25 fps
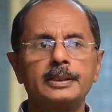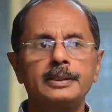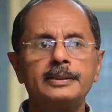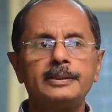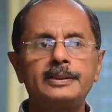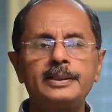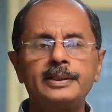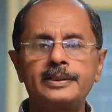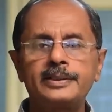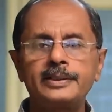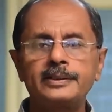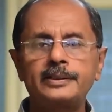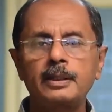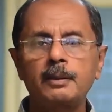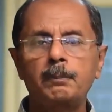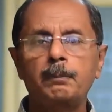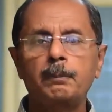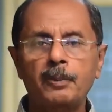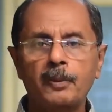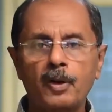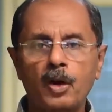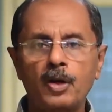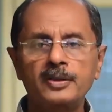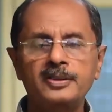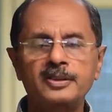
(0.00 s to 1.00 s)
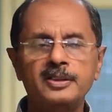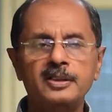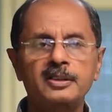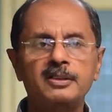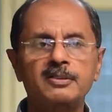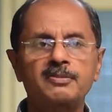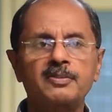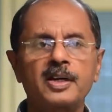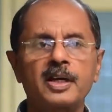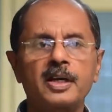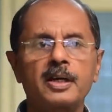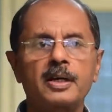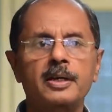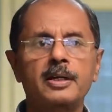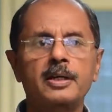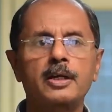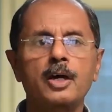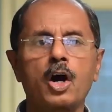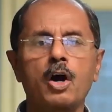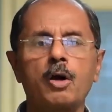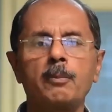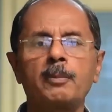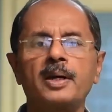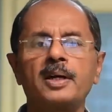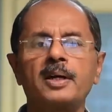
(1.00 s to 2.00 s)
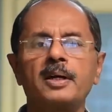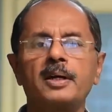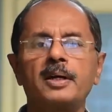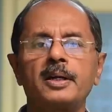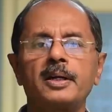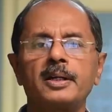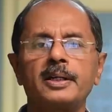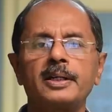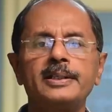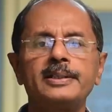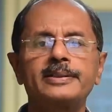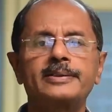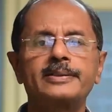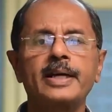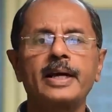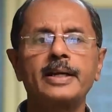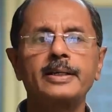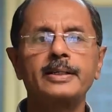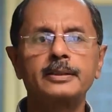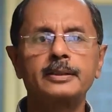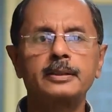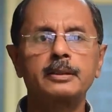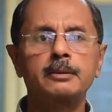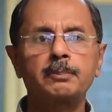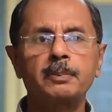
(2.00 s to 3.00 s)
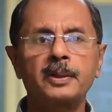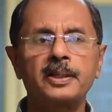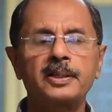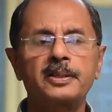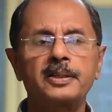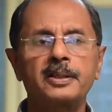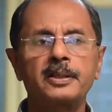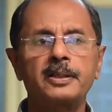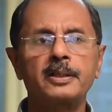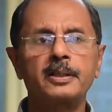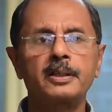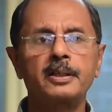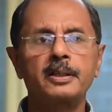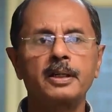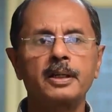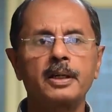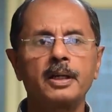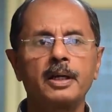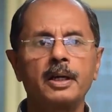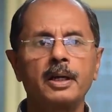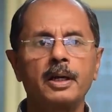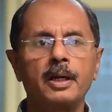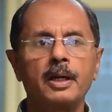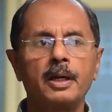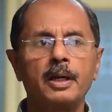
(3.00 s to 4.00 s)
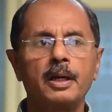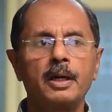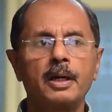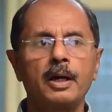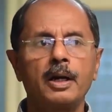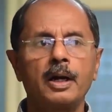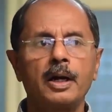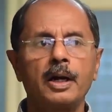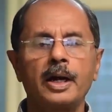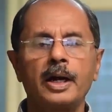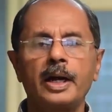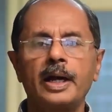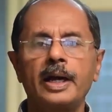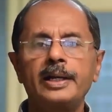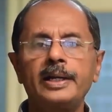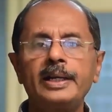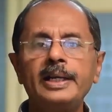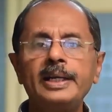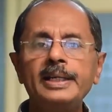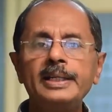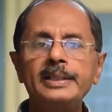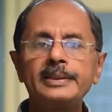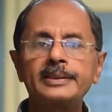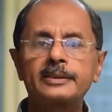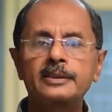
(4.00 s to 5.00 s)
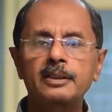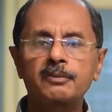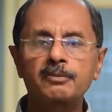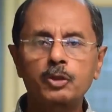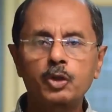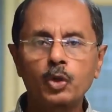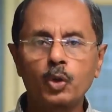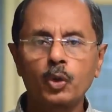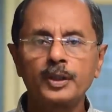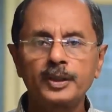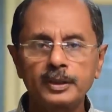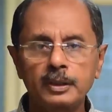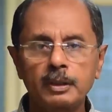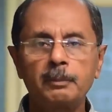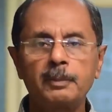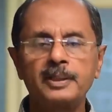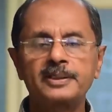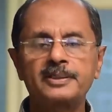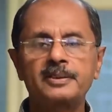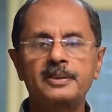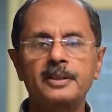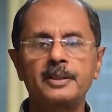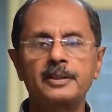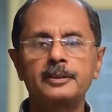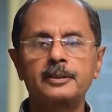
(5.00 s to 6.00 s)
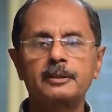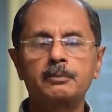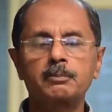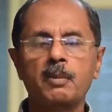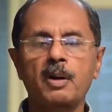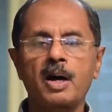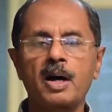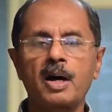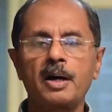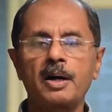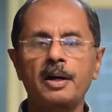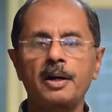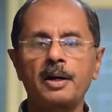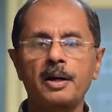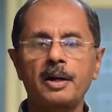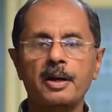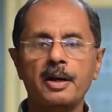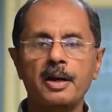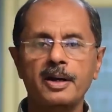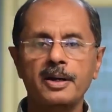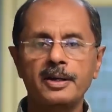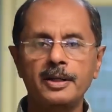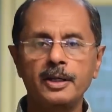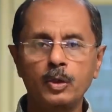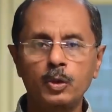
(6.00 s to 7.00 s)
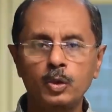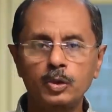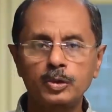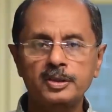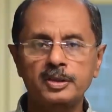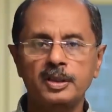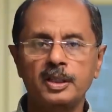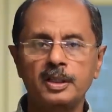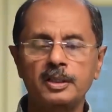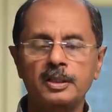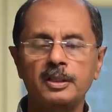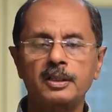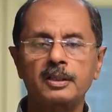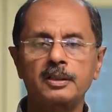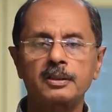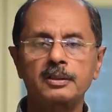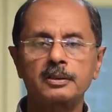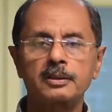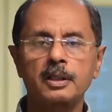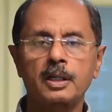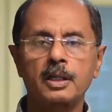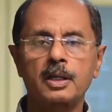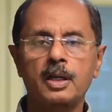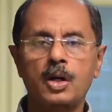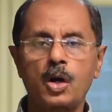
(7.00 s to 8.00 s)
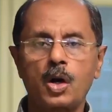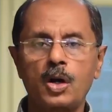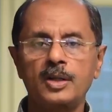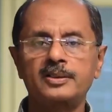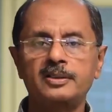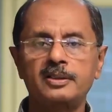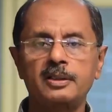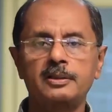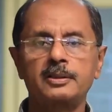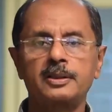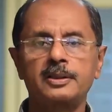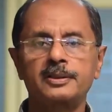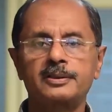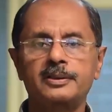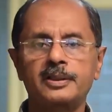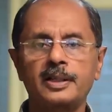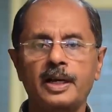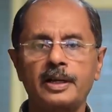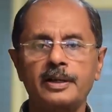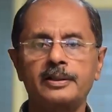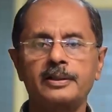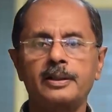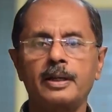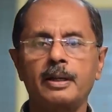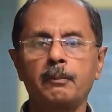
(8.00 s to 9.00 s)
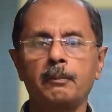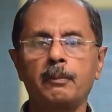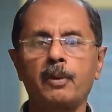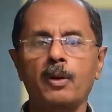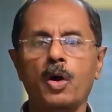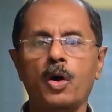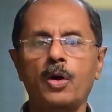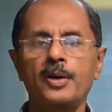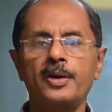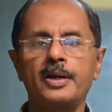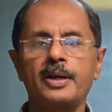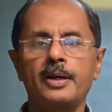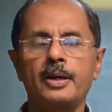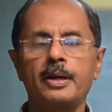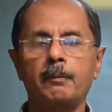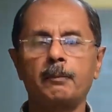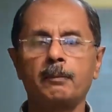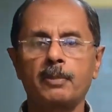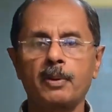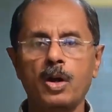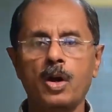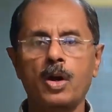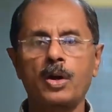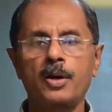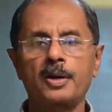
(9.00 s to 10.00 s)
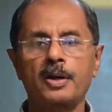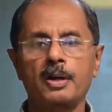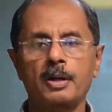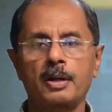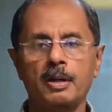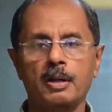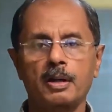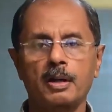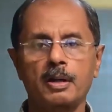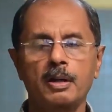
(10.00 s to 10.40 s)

This is a process where government is anticipating an ease of doing the business by reducing the cost on the side of the employee and employer